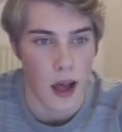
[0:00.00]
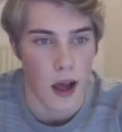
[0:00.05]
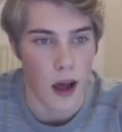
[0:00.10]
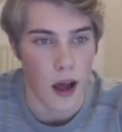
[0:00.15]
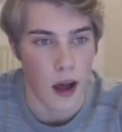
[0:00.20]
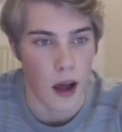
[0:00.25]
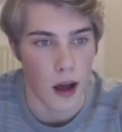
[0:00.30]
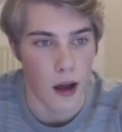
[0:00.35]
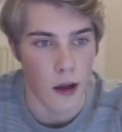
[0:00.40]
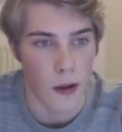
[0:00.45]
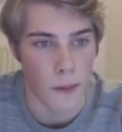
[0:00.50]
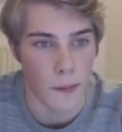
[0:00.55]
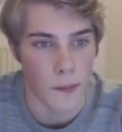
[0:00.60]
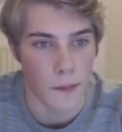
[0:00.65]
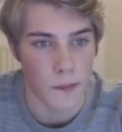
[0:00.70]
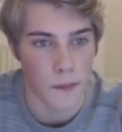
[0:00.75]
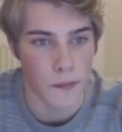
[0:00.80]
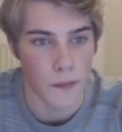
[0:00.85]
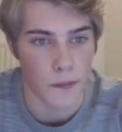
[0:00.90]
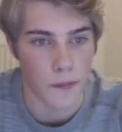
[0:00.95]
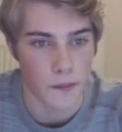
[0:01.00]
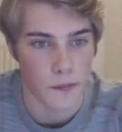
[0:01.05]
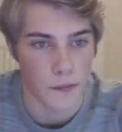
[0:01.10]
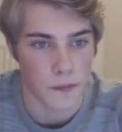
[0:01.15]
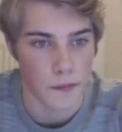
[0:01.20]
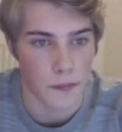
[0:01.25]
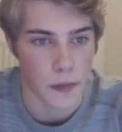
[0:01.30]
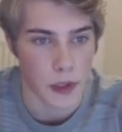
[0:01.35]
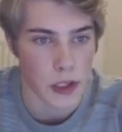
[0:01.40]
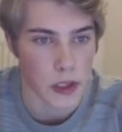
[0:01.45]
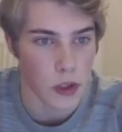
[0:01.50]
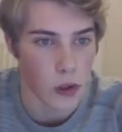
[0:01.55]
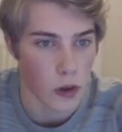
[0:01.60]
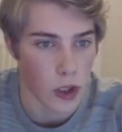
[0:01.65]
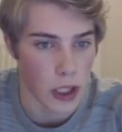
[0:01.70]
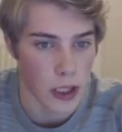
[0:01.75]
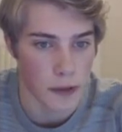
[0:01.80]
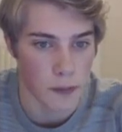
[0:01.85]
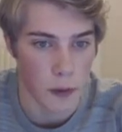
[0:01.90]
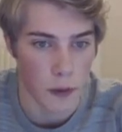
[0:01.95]
Um, so
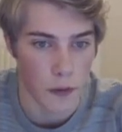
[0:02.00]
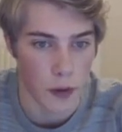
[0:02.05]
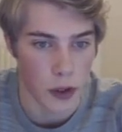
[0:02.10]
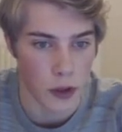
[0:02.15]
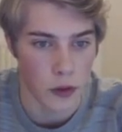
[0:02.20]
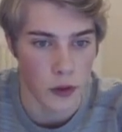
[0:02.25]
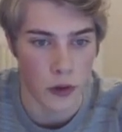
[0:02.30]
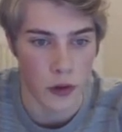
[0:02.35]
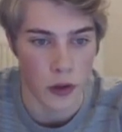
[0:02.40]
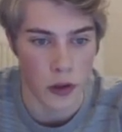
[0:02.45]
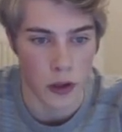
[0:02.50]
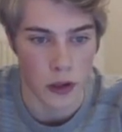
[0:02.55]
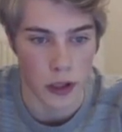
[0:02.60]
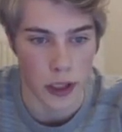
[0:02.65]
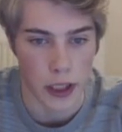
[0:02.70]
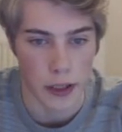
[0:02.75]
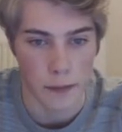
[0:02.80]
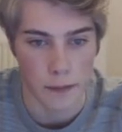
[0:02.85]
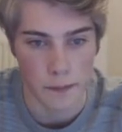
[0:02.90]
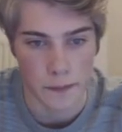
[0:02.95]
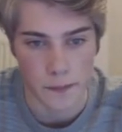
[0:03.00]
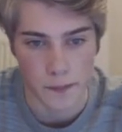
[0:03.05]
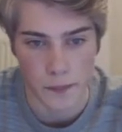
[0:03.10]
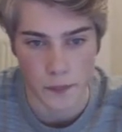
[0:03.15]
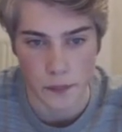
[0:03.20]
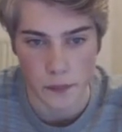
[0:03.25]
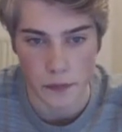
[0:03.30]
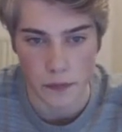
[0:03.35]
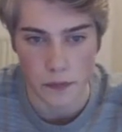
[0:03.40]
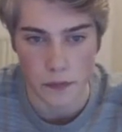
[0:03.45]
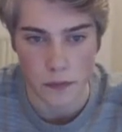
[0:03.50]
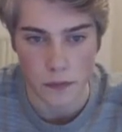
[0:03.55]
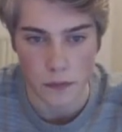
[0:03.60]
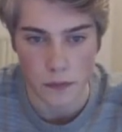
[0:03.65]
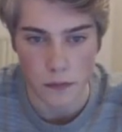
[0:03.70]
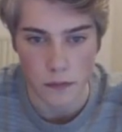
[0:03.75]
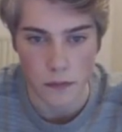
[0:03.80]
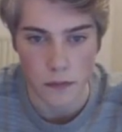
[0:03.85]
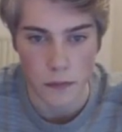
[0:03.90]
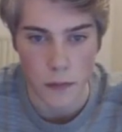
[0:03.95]
let's move on to another game,
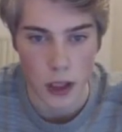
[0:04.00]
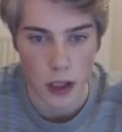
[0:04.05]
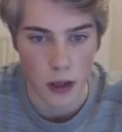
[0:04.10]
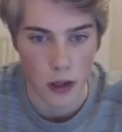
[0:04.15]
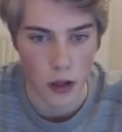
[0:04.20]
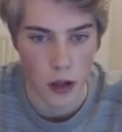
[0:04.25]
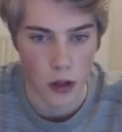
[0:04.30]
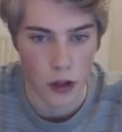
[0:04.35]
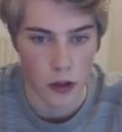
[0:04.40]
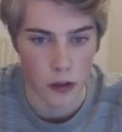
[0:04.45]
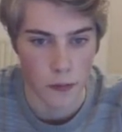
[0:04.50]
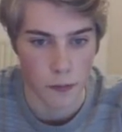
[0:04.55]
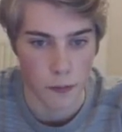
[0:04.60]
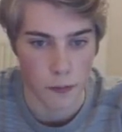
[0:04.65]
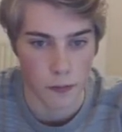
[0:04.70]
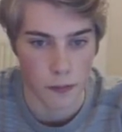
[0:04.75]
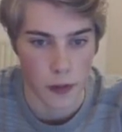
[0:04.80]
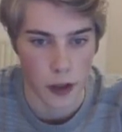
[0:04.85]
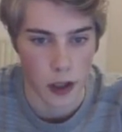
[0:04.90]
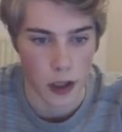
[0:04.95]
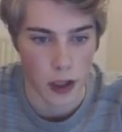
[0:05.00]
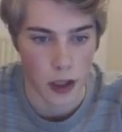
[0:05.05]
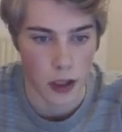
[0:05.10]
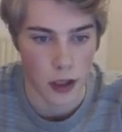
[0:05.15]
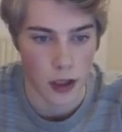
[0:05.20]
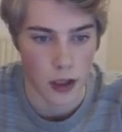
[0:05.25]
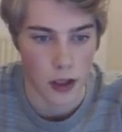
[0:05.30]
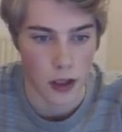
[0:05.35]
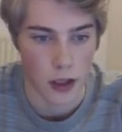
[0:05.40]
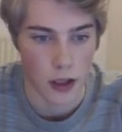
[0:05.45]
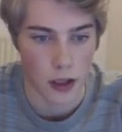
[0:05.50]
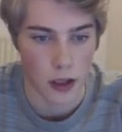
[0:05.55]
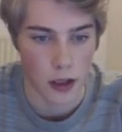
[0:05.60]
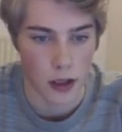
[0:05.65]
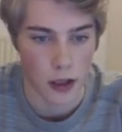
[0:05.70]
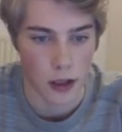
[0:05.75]
another uh,